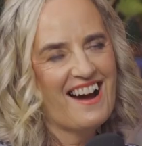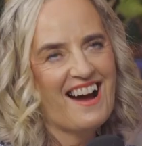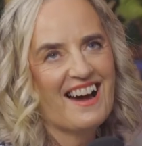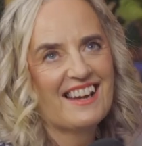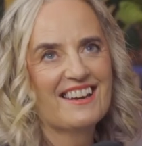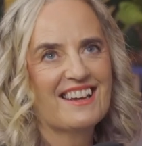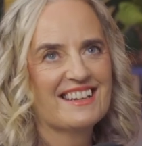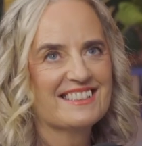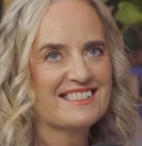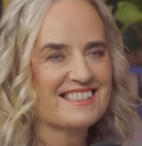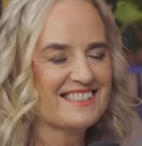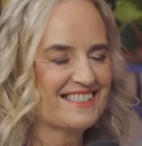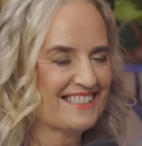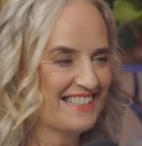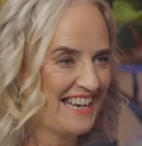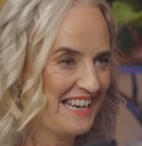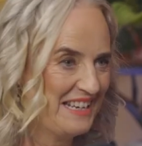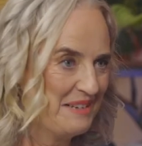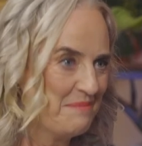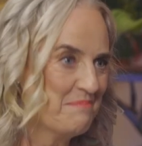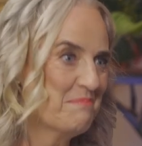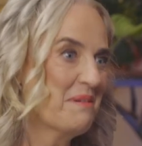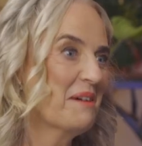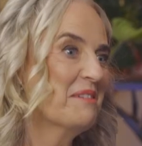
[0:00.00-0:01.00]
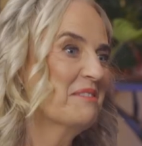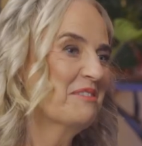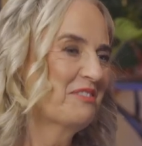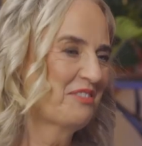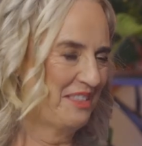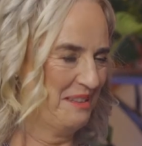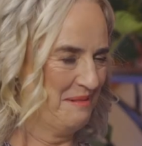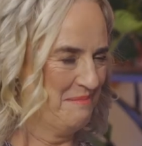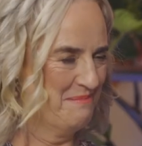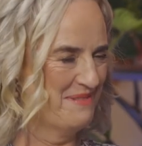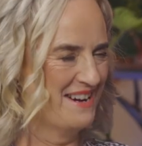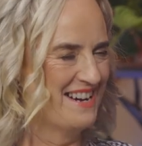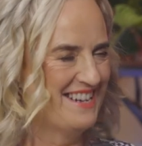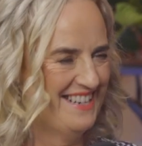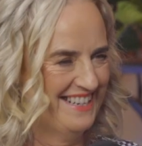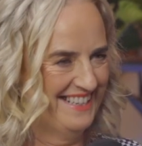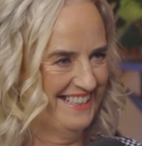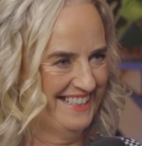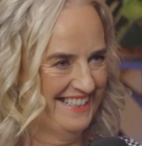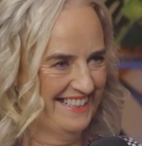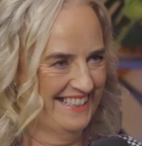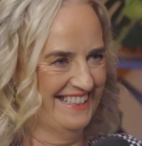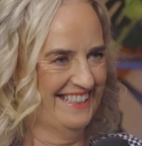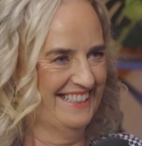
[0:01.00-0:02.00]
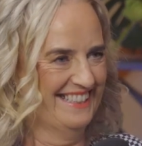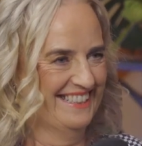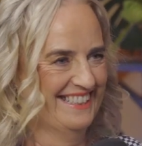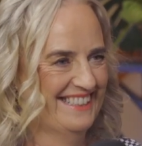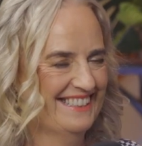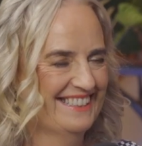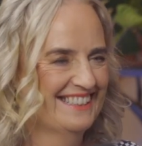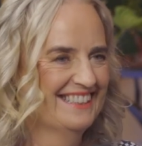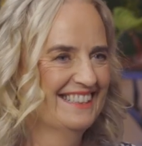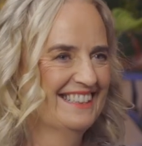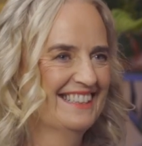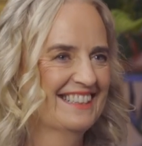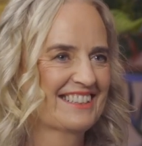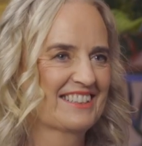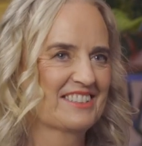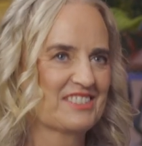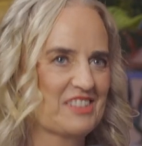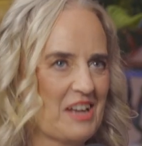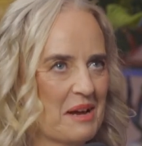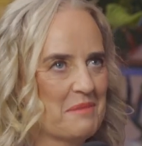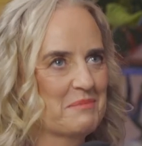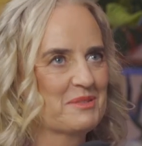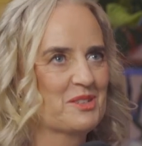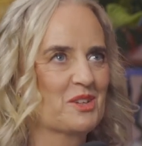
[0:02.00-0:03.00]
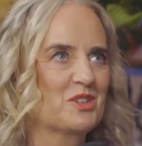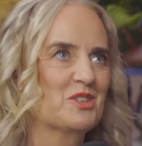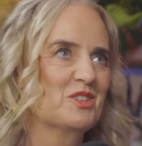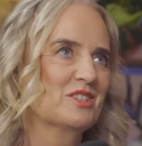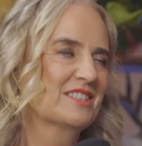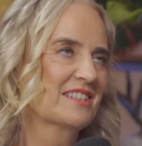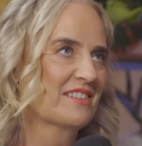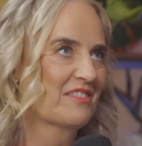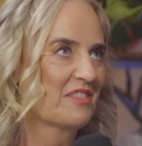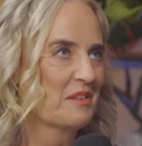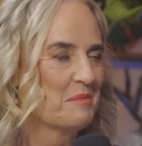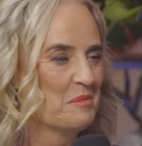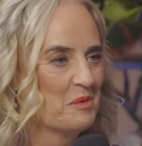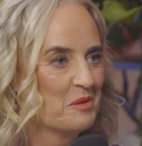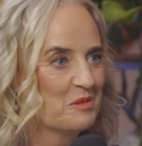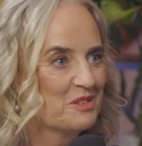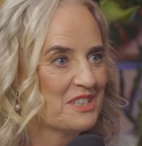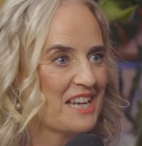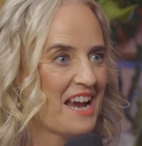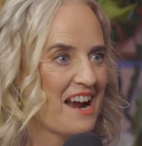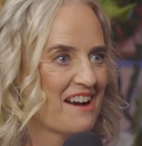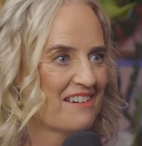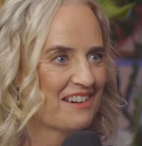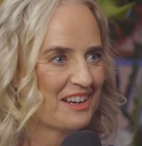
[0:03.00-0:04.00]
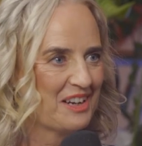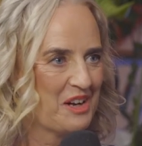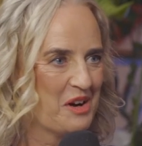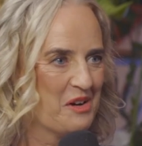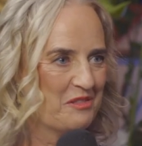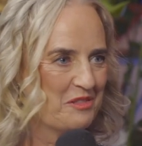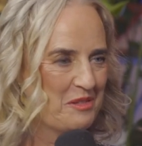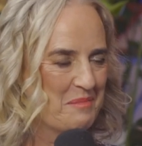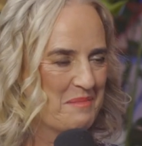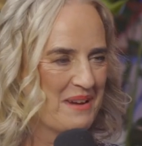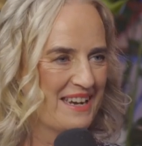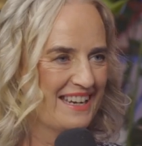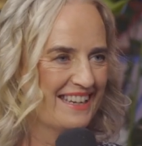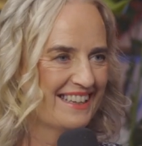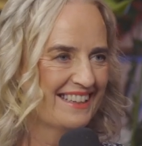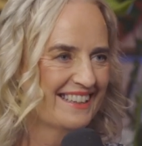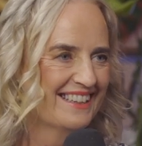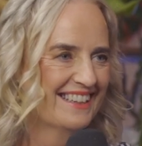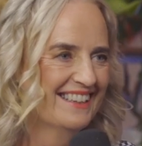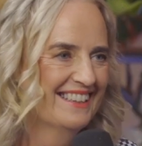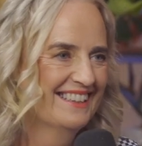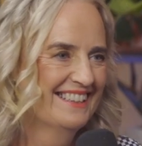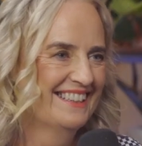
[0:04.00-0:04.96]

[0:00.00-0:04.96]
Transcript: I like to stand above them because I'm so used to them all towering over me.